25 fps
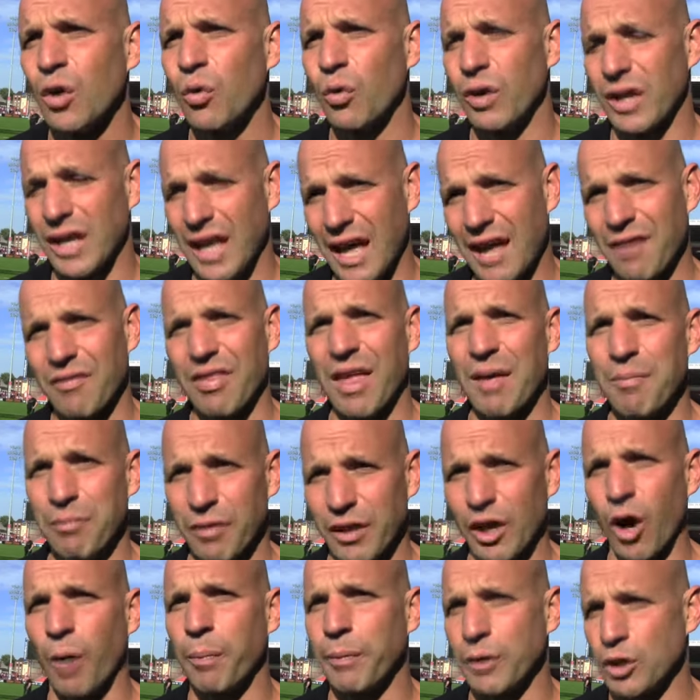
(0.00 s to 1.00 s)
We gave them
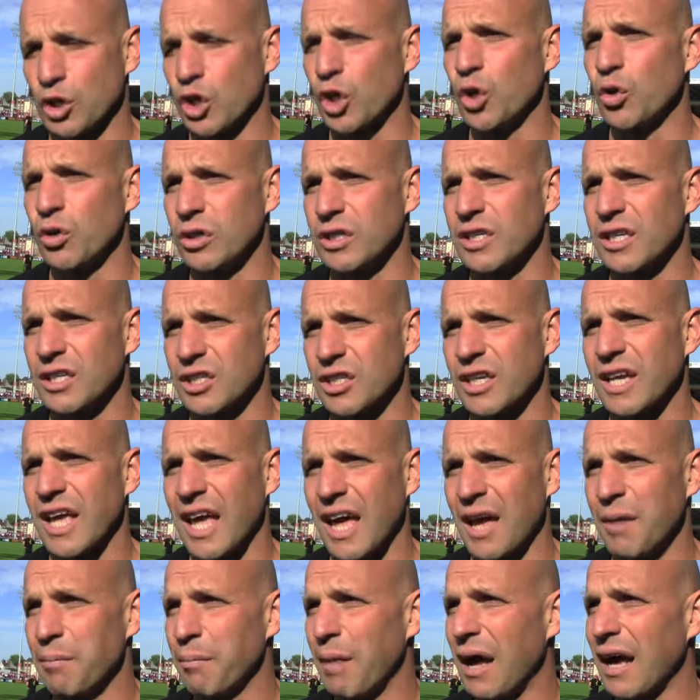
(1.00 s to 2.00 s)
the opportunity to
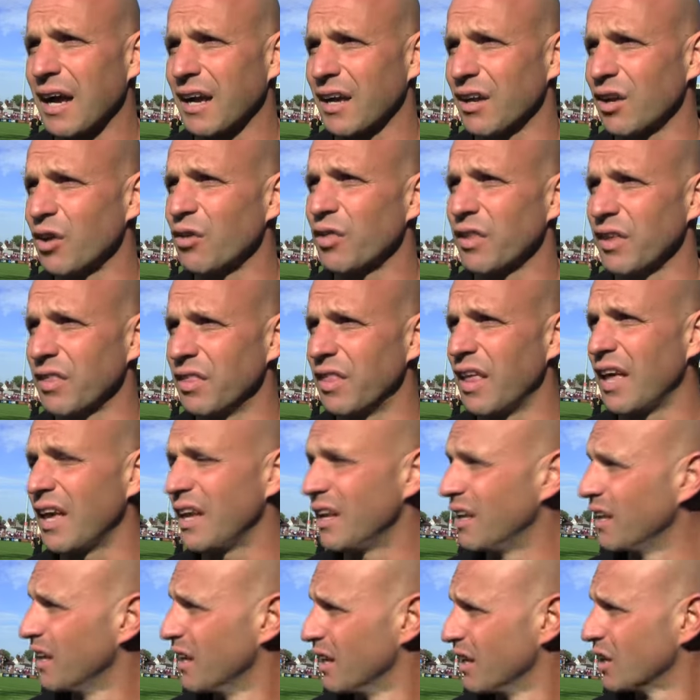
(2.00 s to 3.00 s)
came back. I don't think they
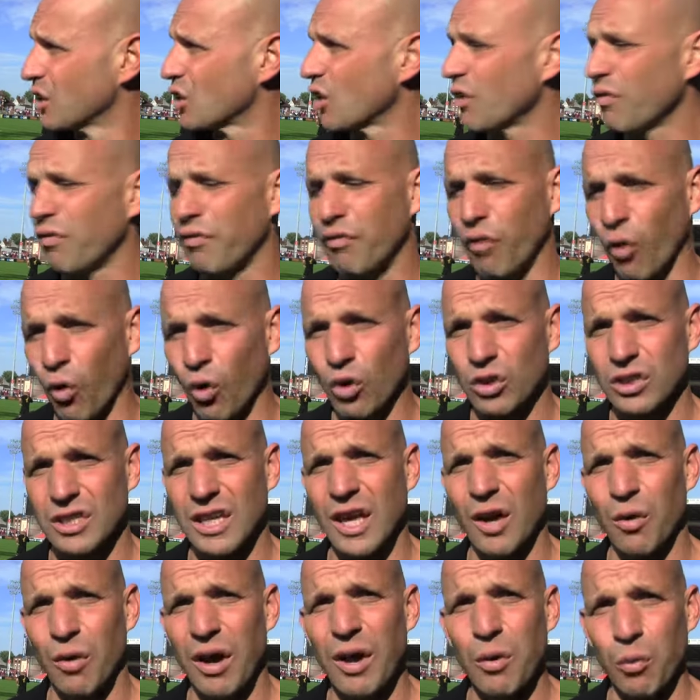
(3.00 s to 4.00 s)
sort of forced
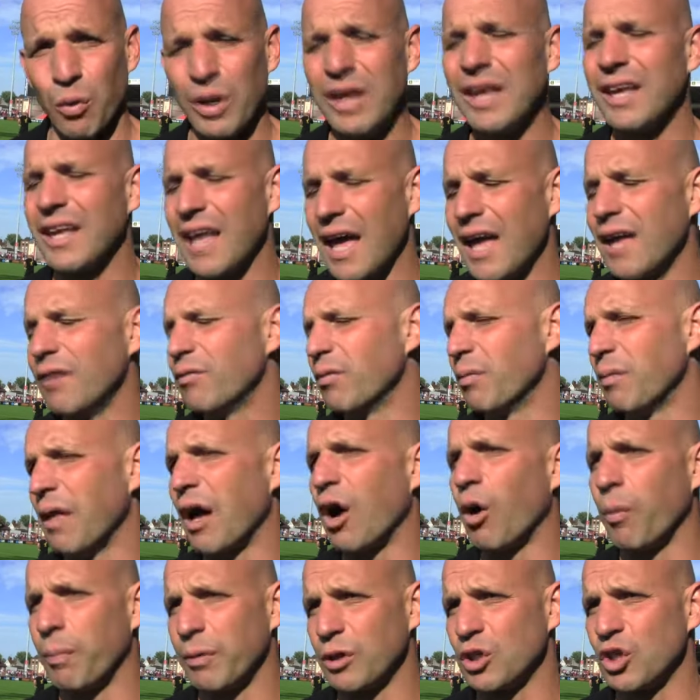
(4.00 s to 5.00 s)
their way. We gave them that
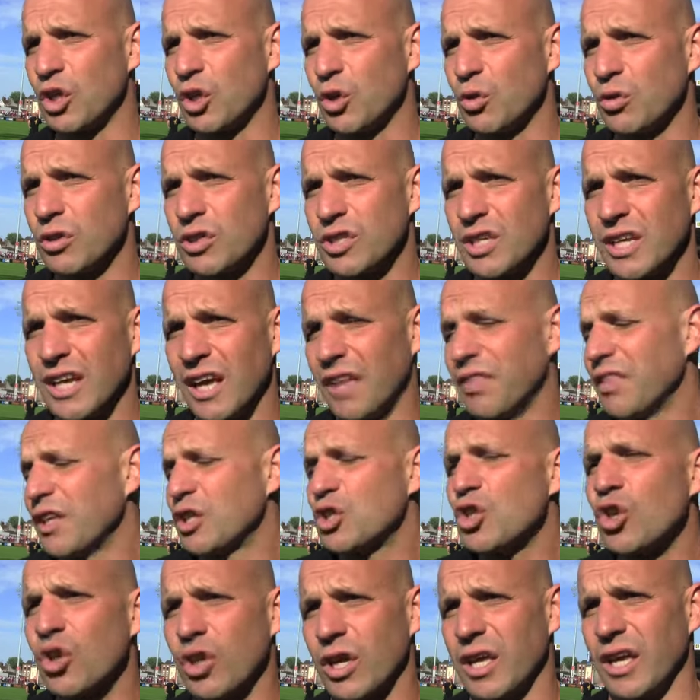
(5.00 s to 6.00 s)
opportunity, and they
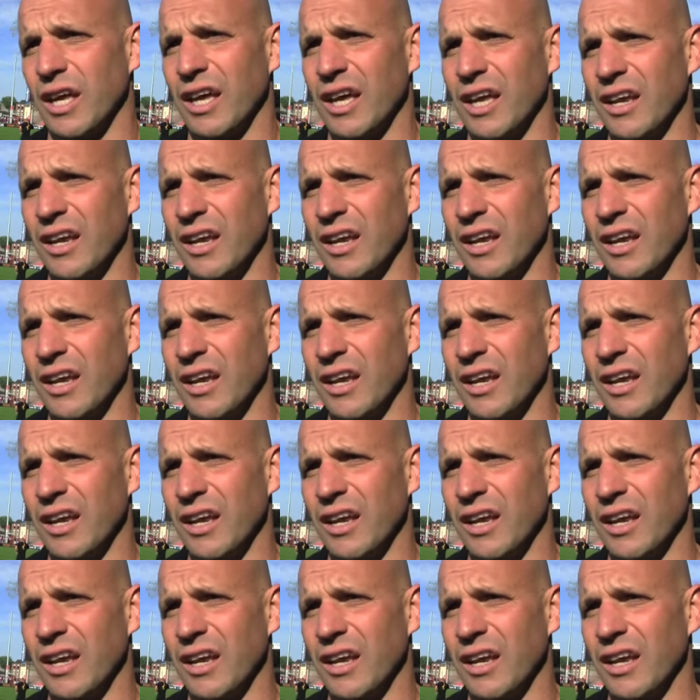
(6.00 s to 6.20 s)
took it.